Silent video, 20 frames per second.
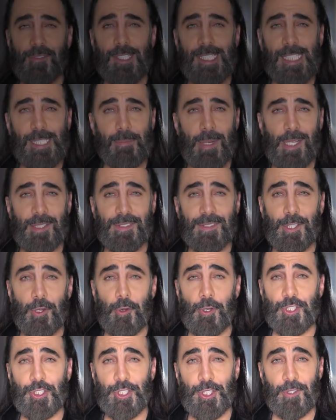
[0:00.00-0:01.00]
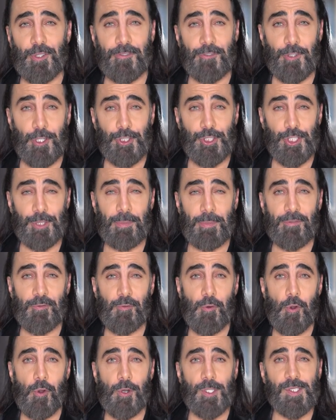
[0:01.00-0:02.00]
smelled the original version
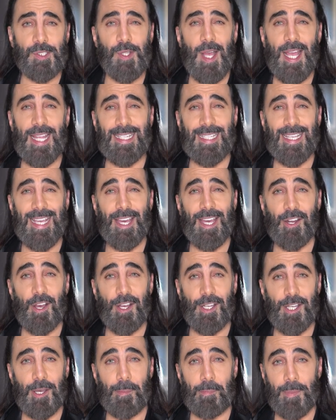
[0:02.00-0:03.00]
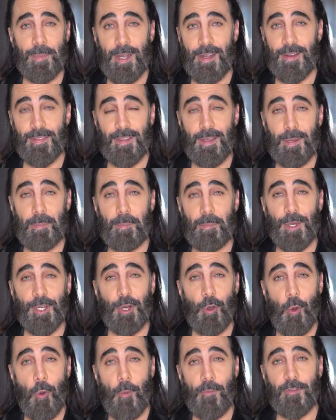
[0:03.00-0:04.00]
before, so I cannot compare them, but
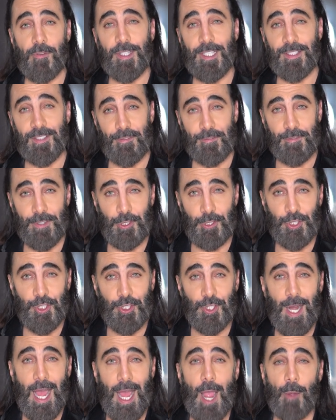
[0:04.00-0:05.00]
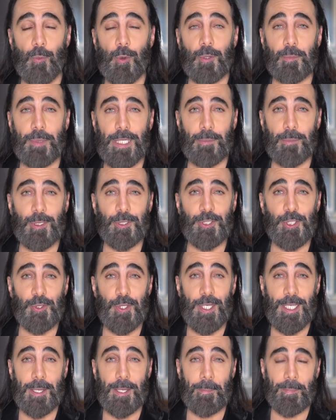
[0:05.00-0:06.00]
hopefully in the future, I will be able to
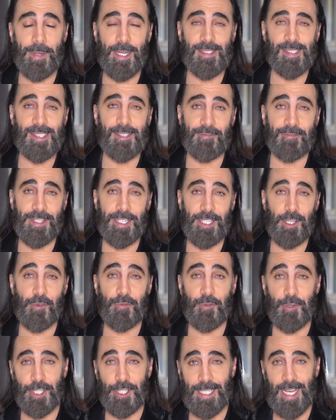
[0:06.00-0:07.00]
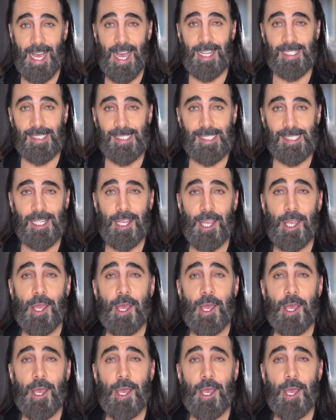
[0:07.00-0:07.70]
do a comparison video for you guys.